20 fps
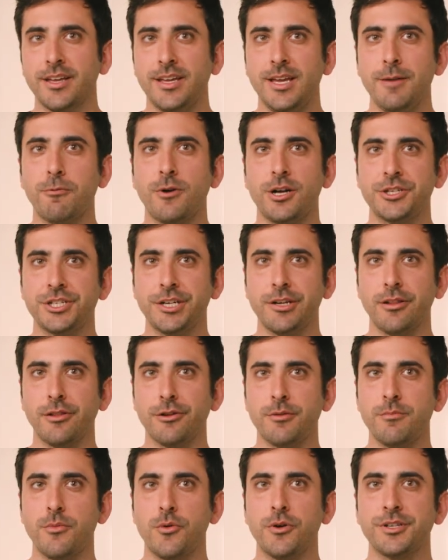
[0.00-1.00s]
Keep watching to
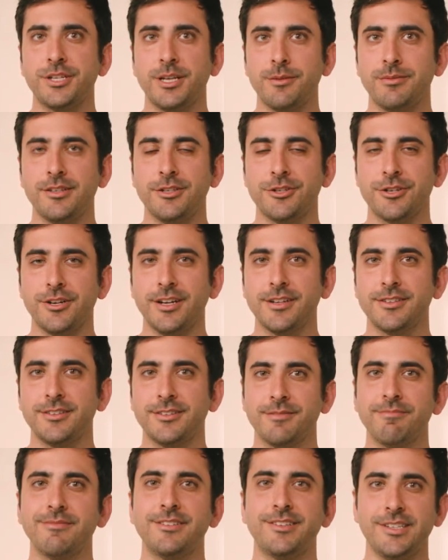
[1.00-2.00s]
learn more tips and
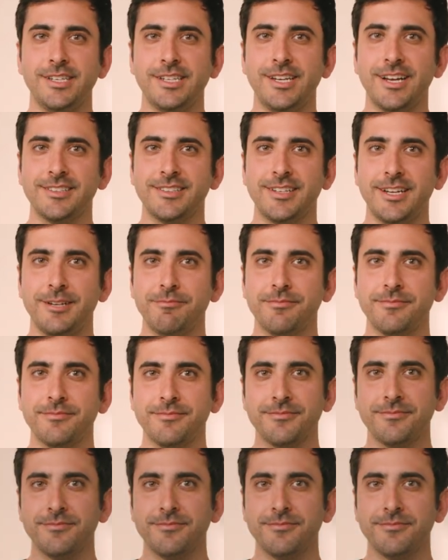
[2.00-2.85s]
tricks. See you next time.